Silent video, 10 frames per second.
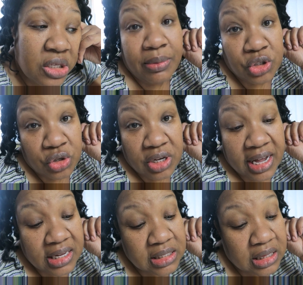I will show you
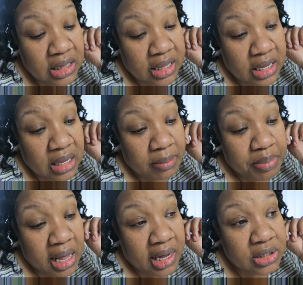guys the
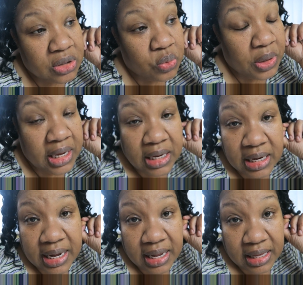pots
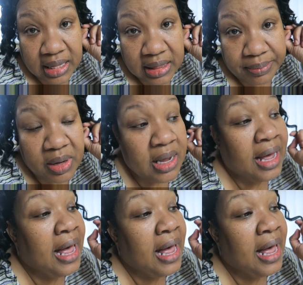when I get them.